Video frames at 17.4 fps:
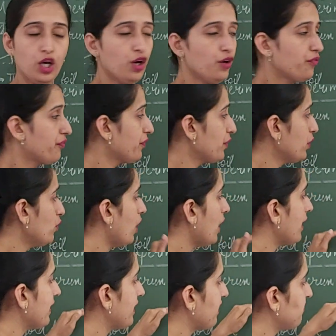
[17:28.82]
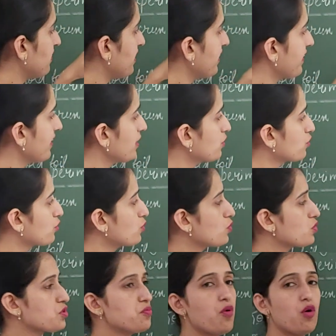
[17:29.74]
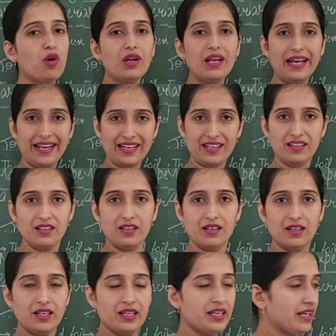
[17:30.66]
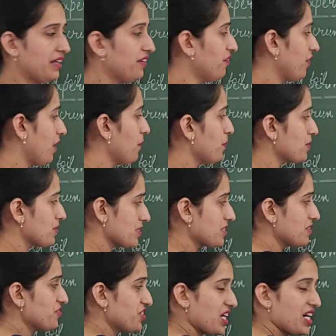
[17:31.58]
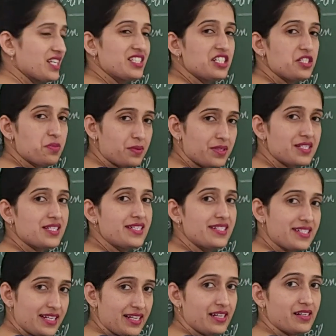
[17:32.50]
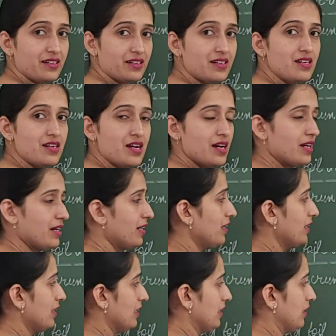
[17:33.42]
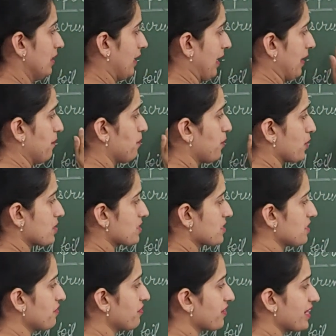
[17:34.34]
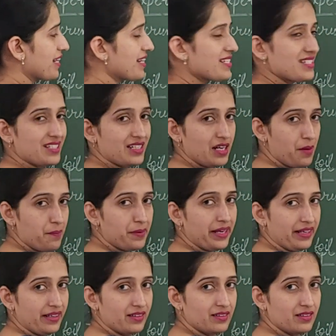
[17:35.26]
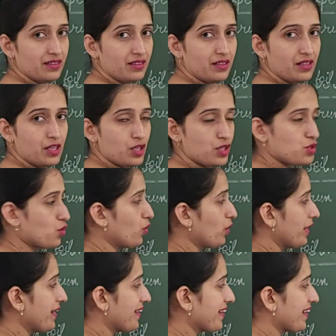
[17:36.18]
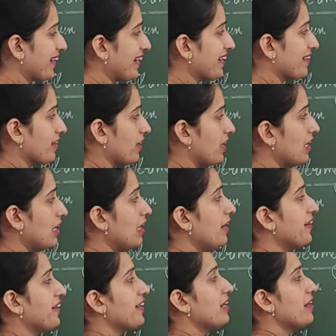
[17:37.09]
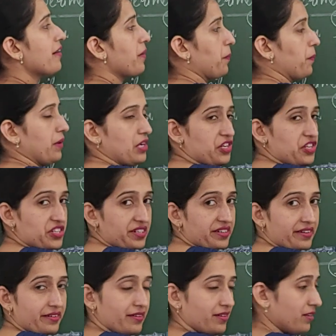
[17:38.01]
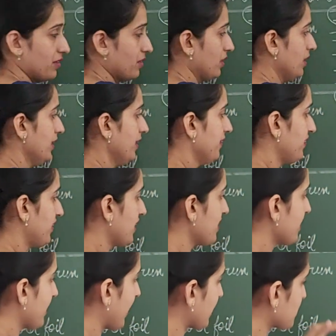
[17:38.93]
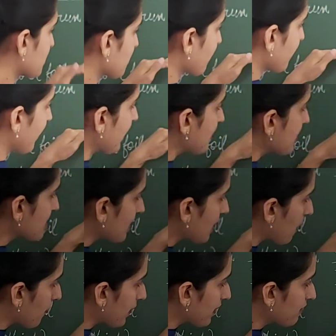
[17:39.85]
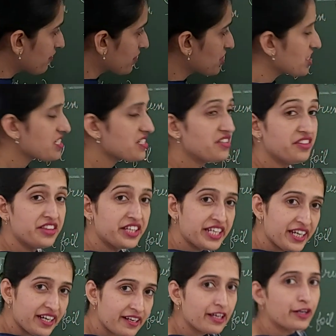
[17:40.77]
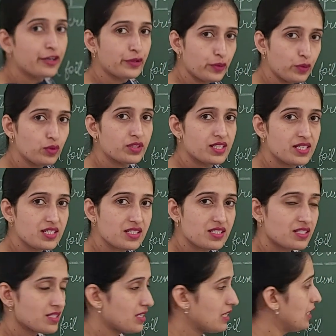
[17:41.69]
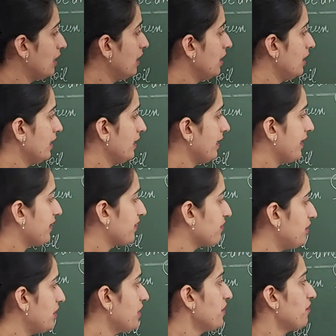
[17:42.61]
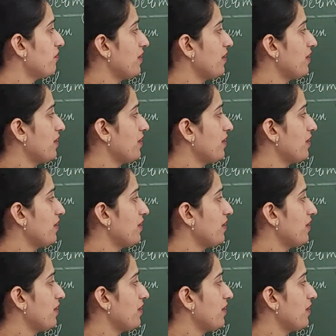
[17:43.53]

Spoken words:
Few are deviating through small angle. If a positive charge is present here and positive ray is coming, so it gets a little repulsion. The next ray is coming which is nearer to this, it will